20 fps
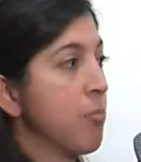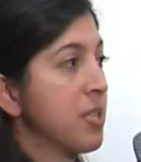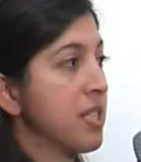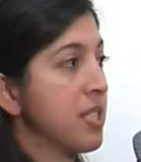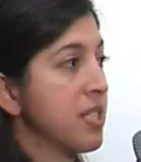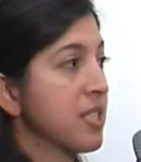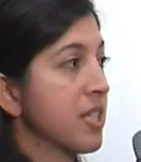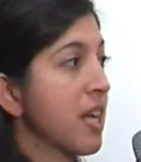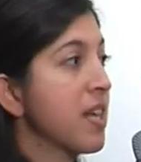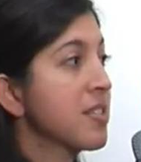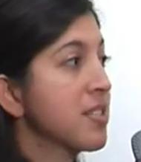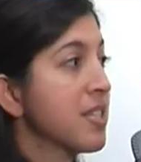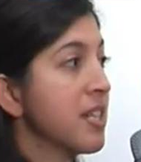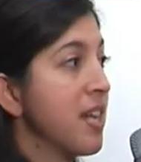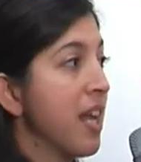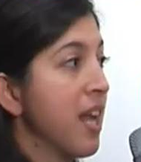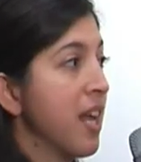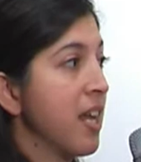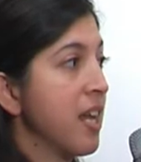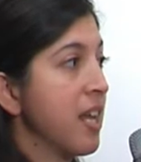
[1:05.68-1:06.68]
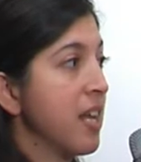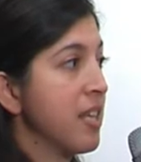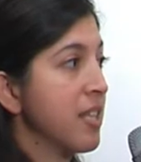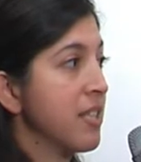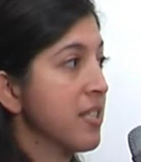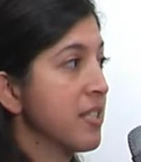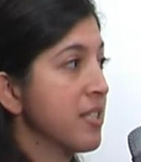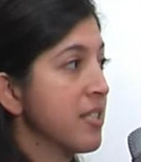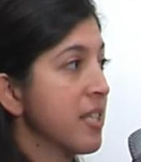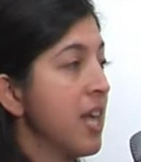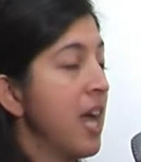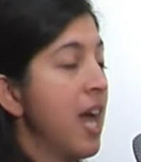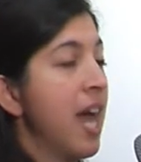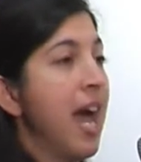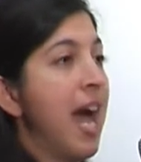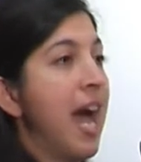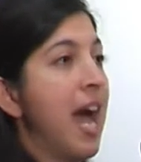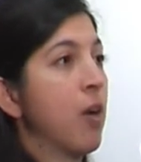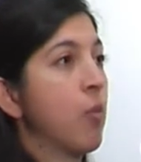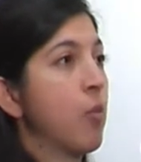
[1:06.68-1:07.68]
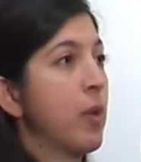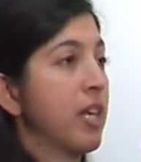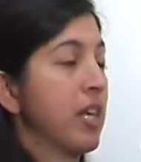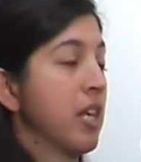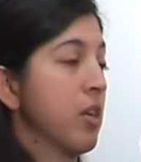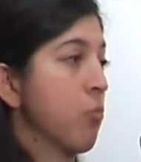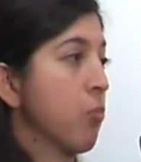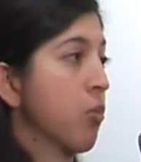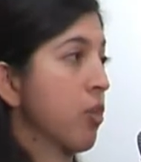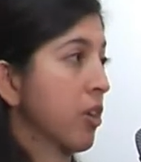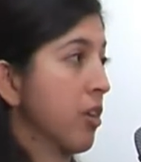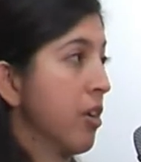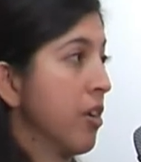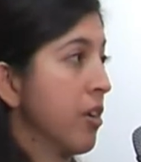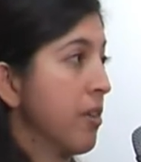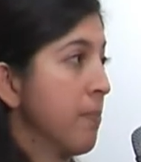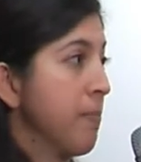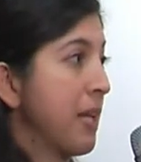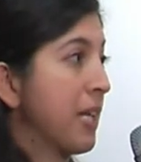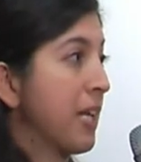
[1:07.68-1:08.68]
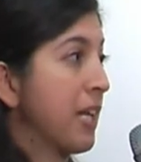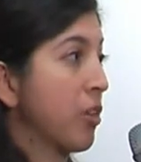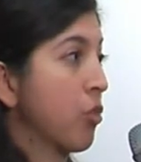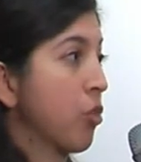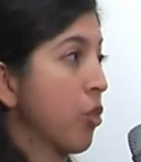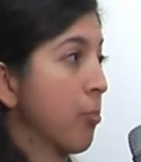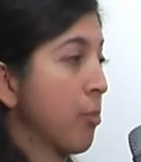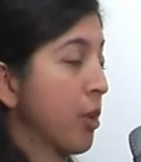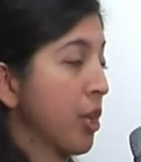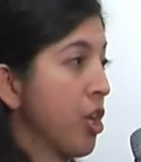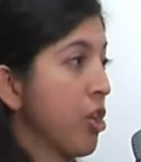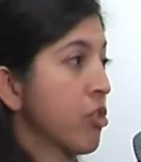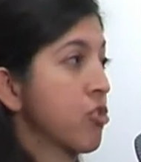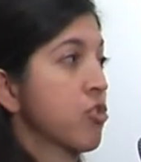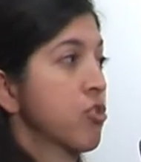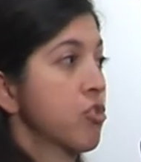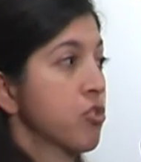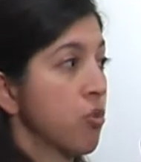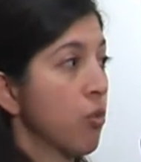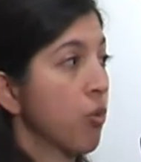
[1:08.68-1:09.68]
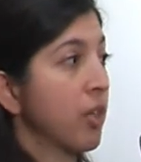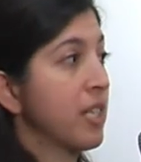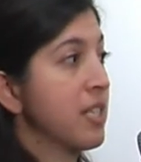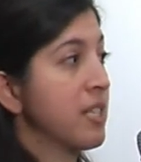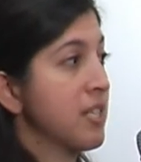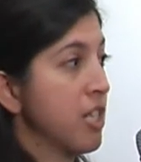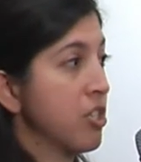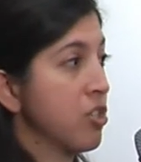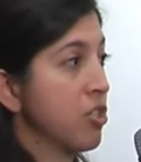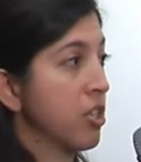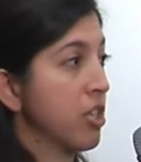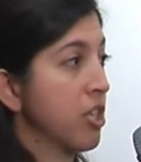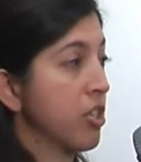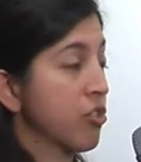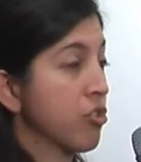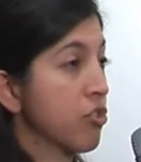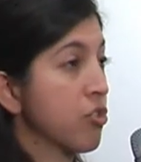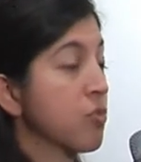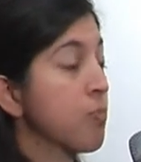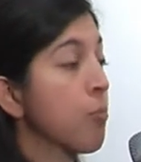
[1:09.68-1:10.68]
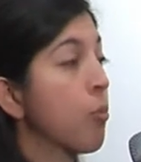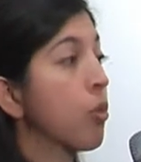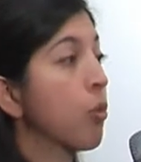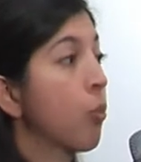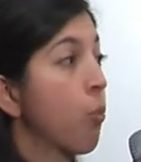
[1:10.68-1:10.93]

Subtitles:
to discuss today is how we can work on making corporate cultures, organization cultures, more